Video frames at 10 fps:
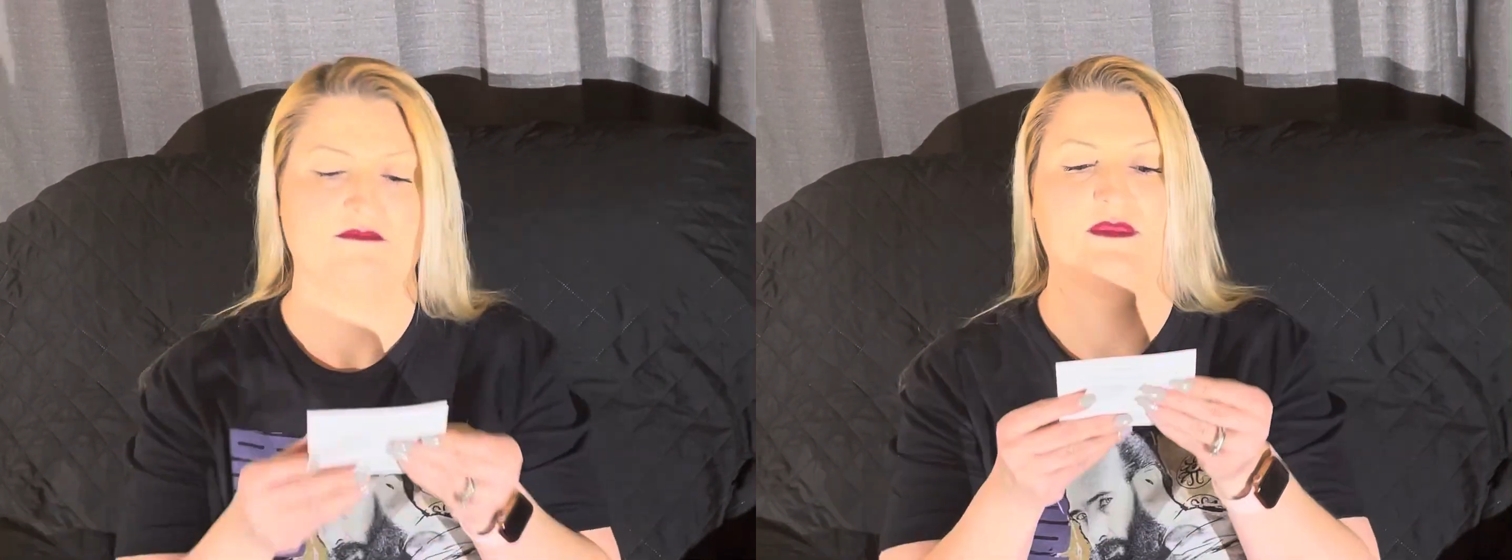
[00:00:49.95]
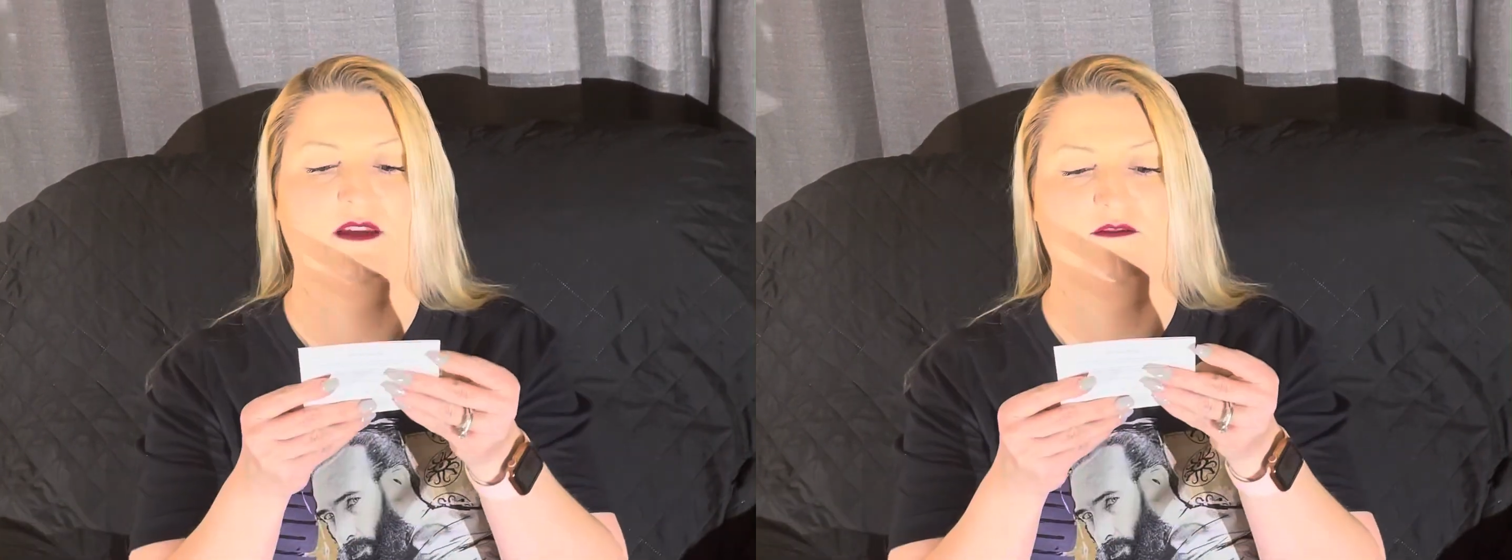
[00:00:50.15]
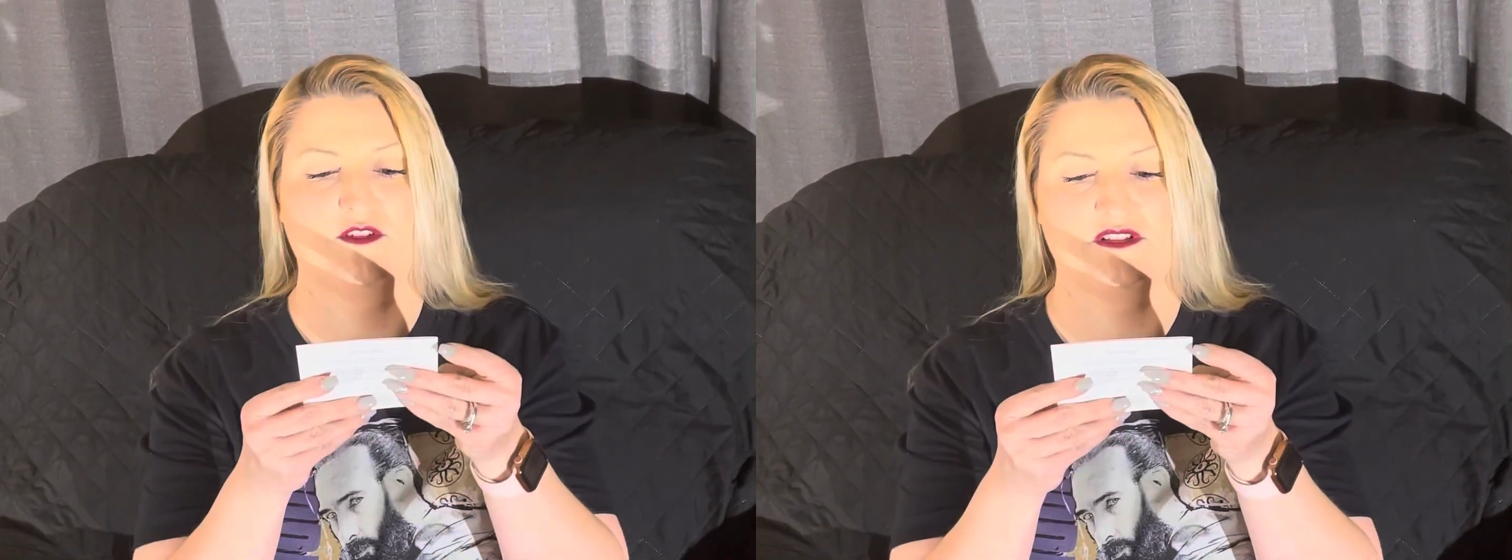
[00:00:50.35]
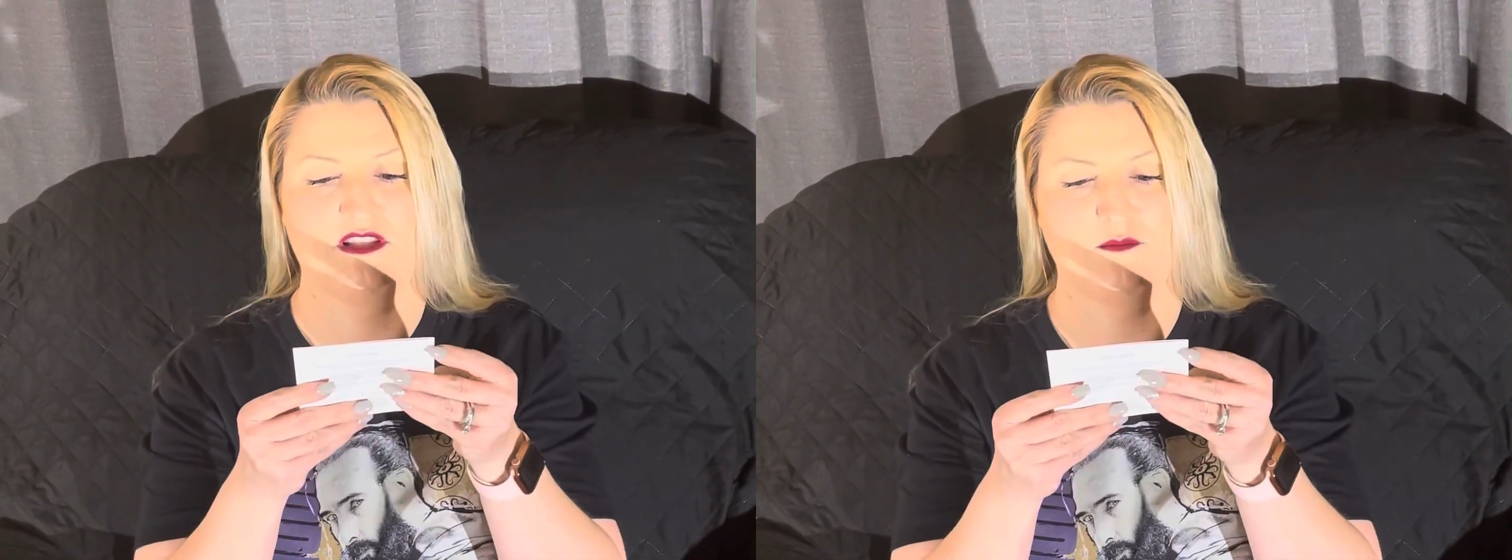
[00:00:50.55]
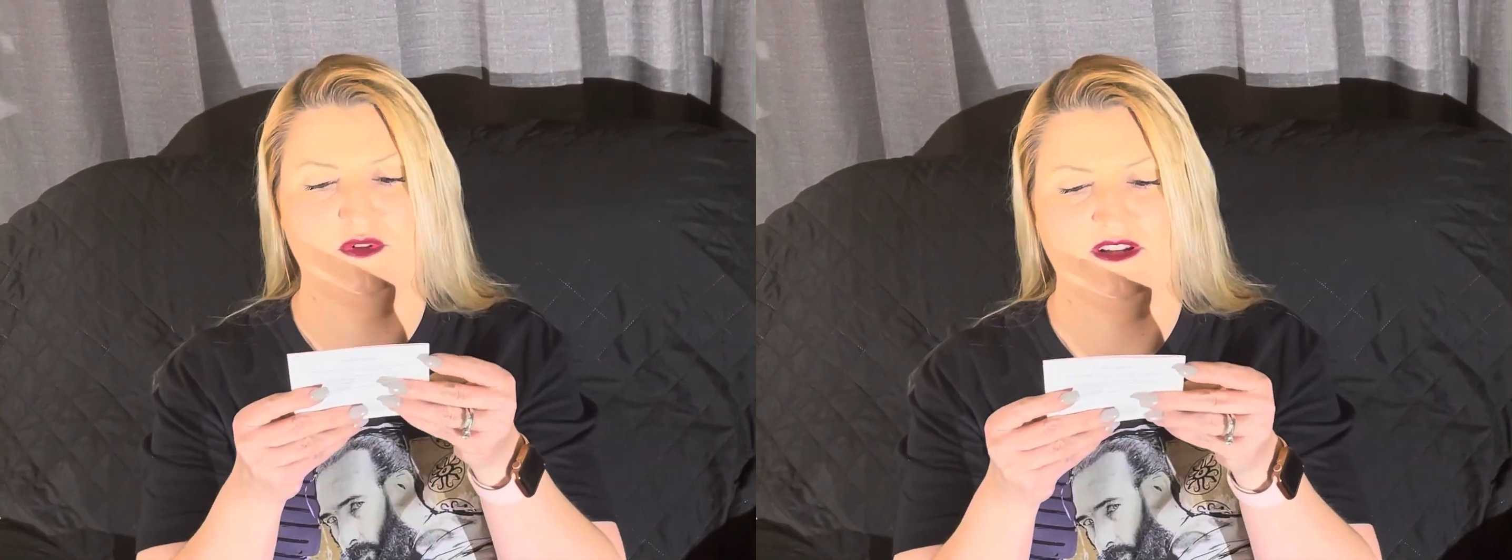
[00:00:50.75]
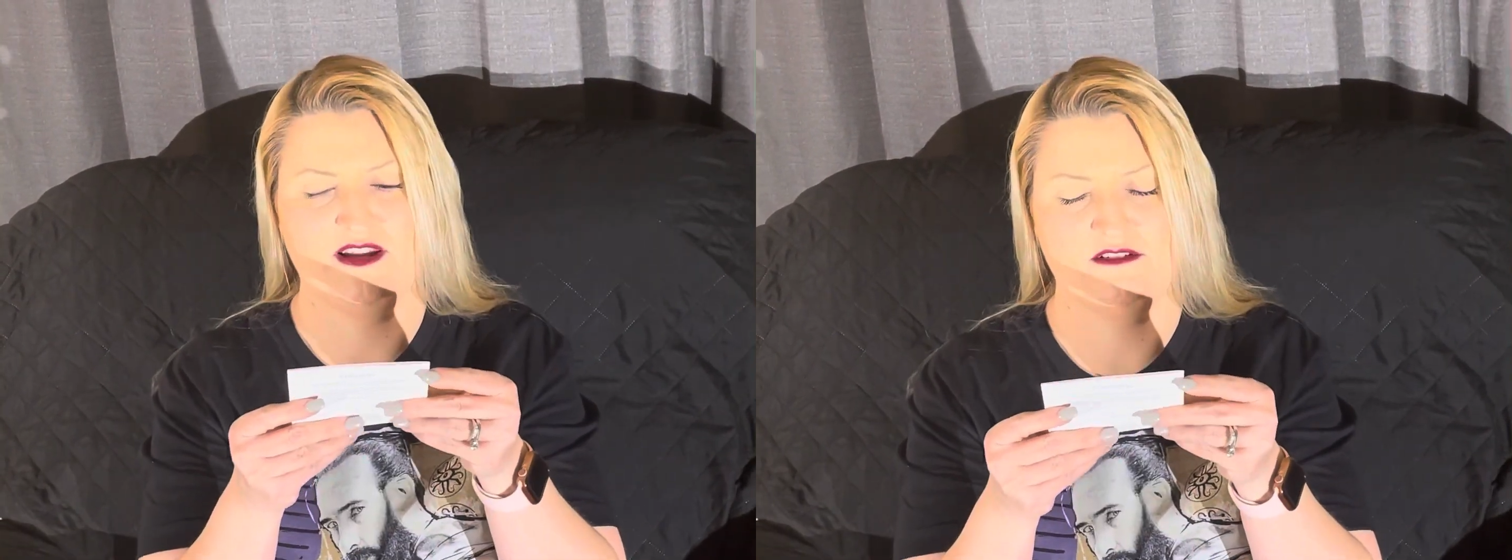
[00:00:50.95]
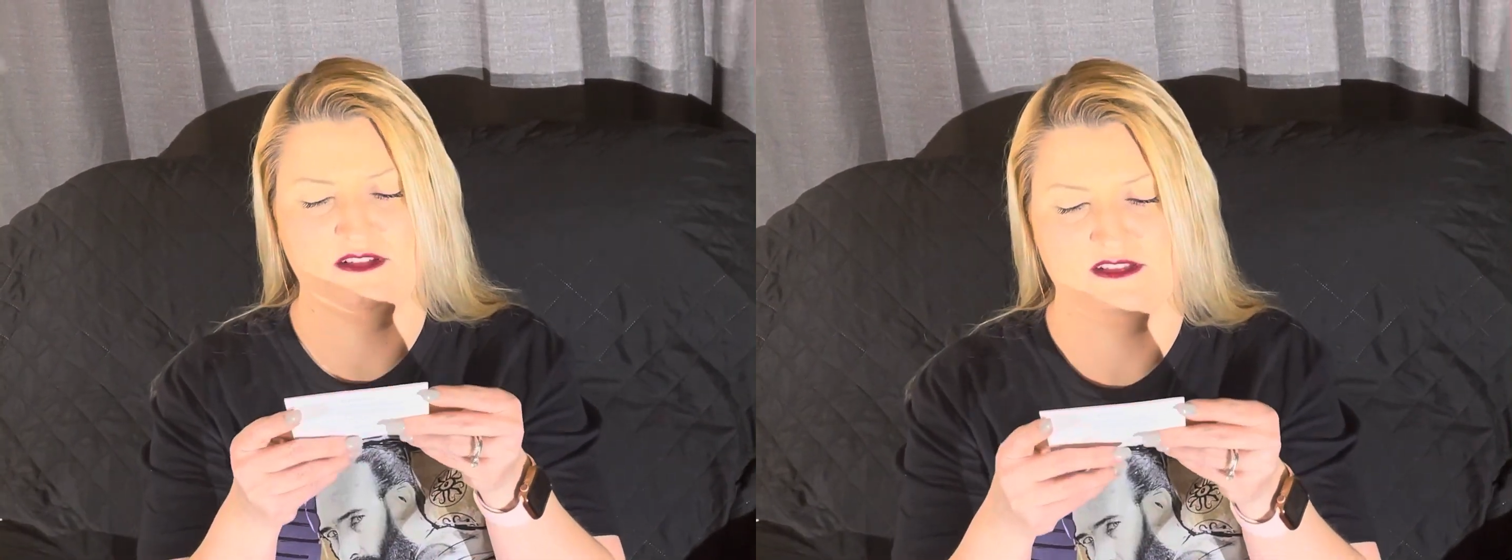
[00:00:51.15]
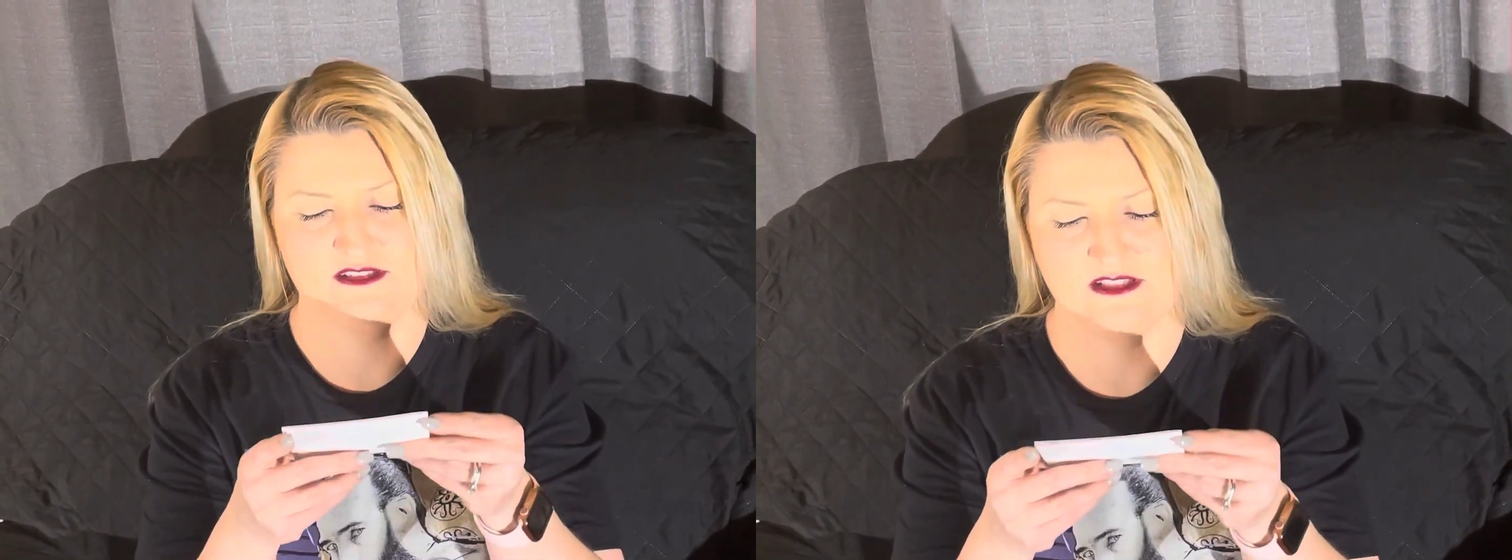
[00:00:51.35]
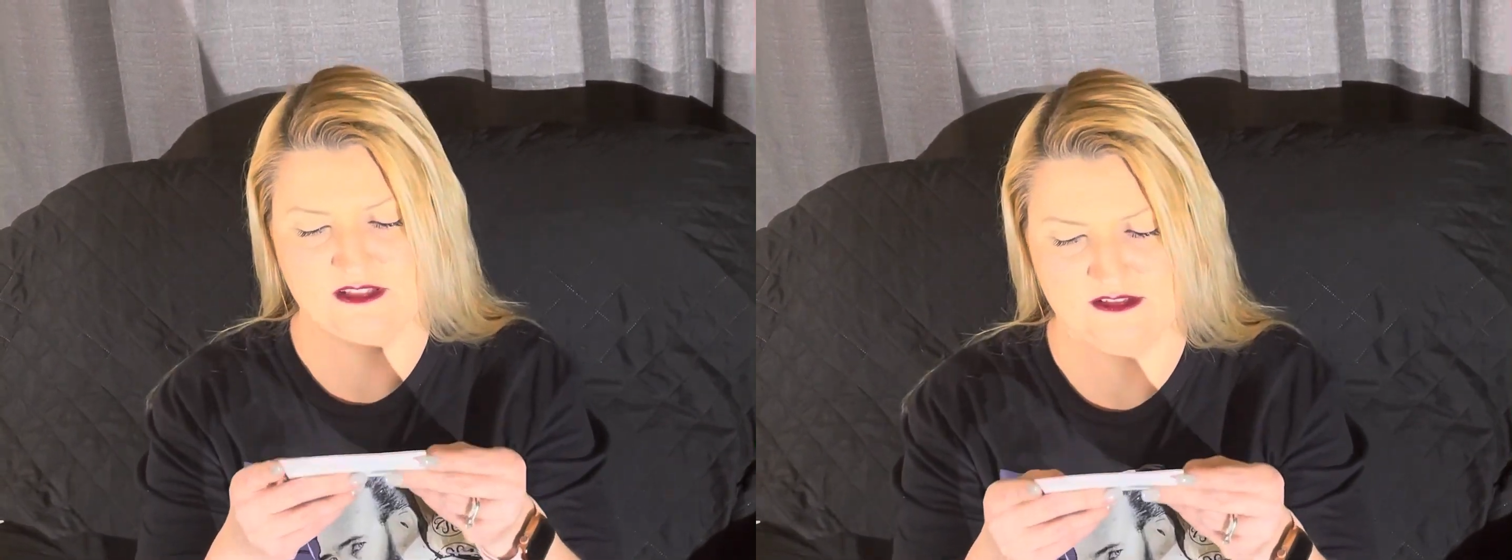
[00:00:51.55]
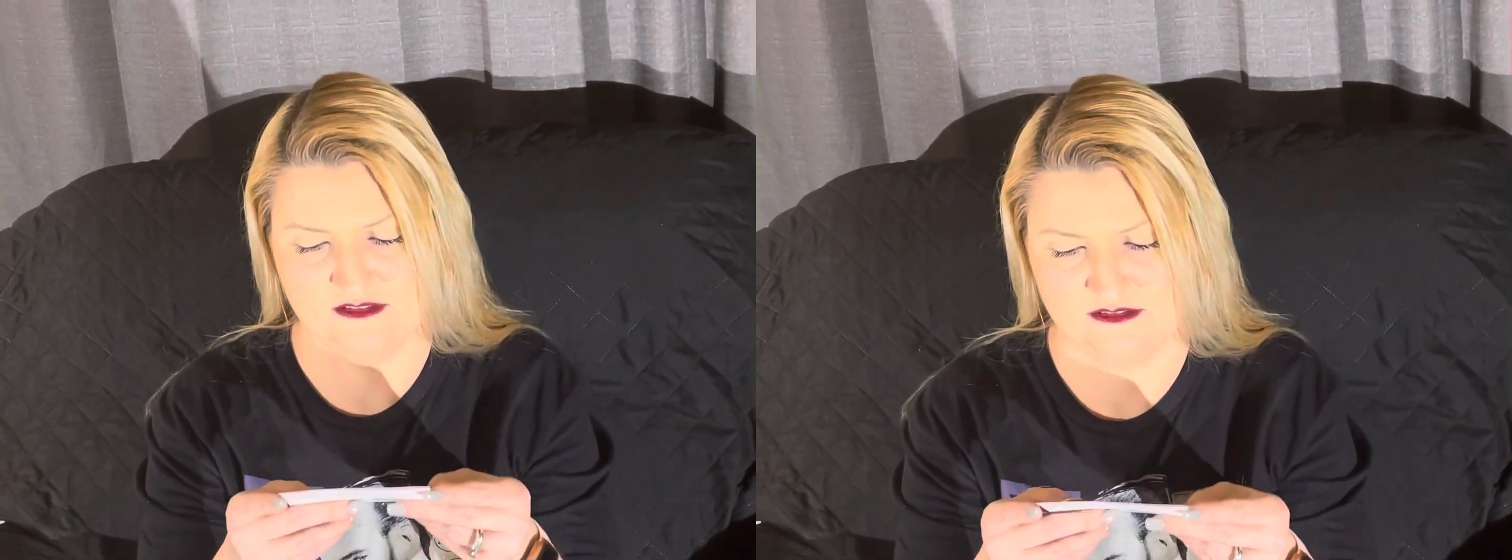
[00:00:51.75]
first thing I'm pulling out, let's see.